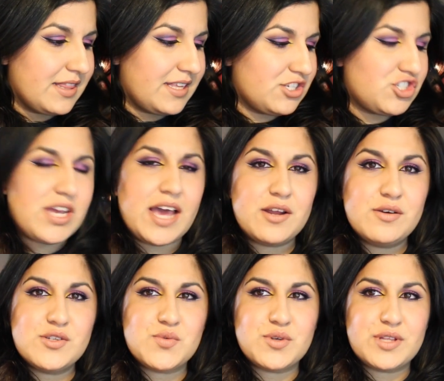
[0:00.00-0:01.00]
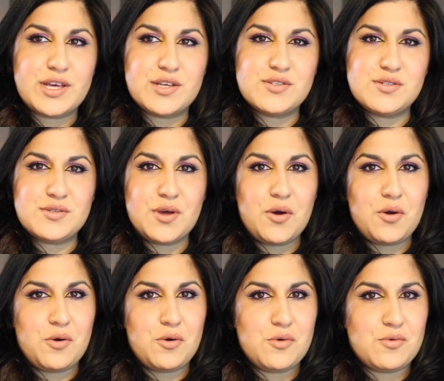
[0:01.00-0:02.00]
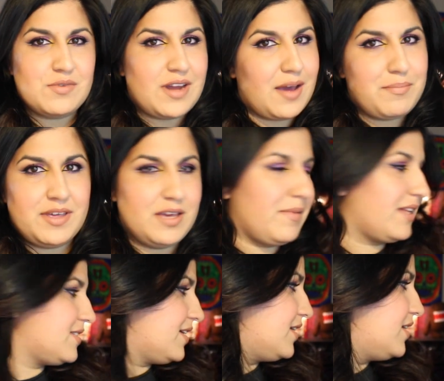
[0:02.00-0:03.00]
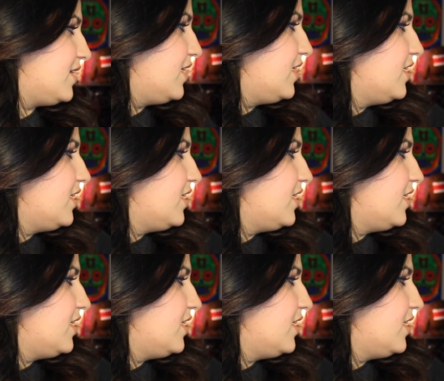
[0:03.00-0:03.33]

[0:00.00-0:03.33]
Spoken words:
these shadows were like so not pigmented.